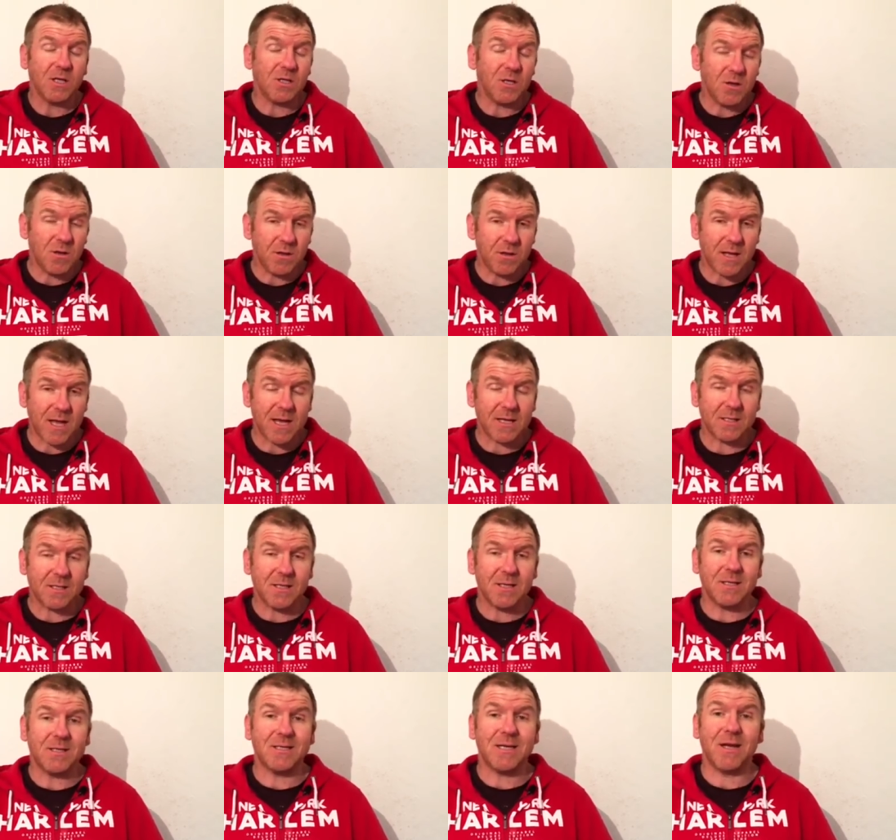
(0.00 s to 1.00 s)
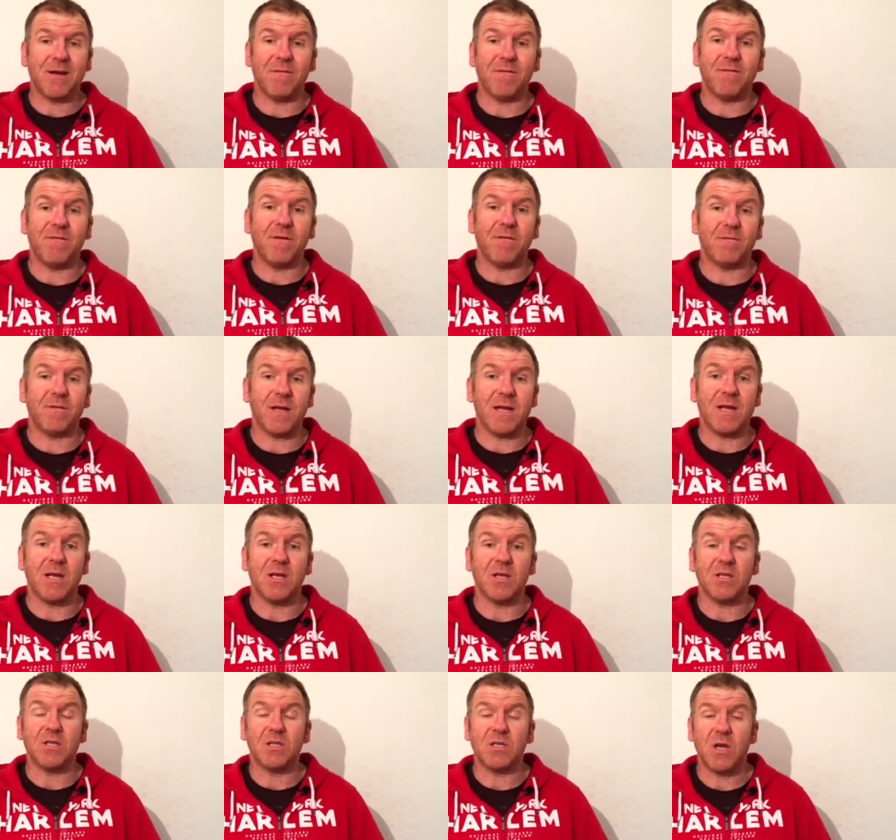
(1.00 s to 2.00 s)
2010 and 15
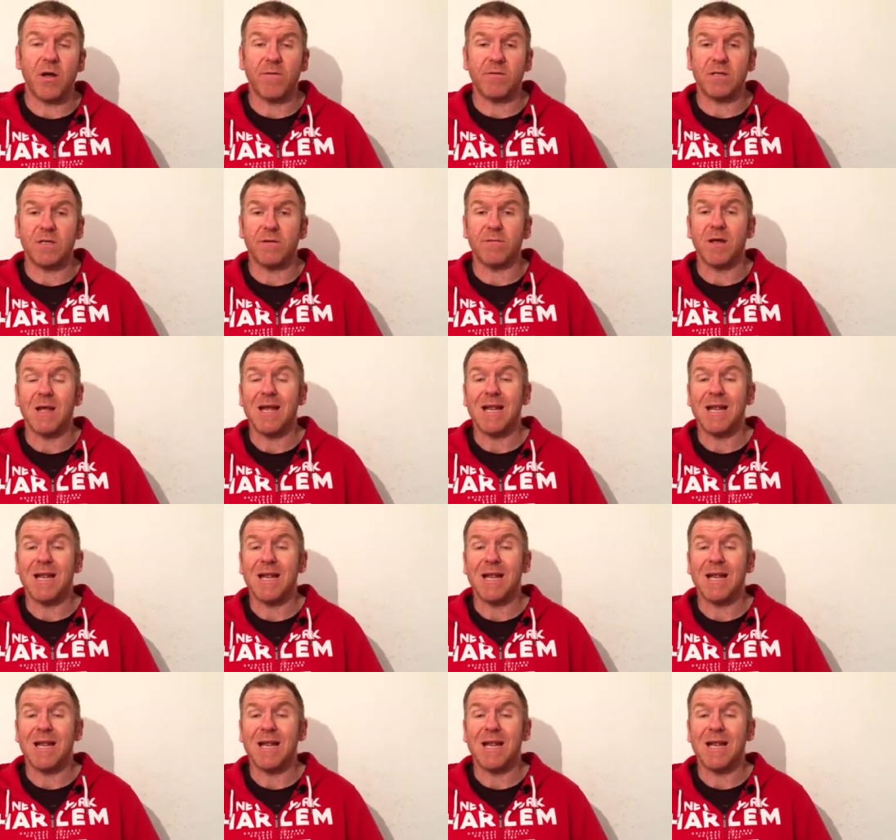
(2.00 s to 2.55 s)
Conservative